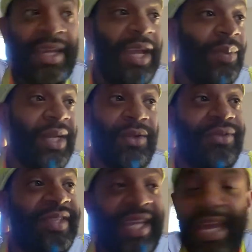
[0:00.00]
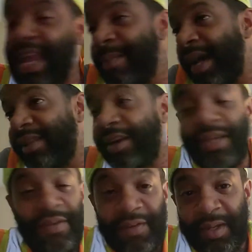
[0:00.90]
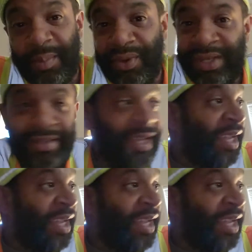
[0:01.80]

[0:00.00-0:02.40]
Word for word: and we lose the game by 30 fucking points,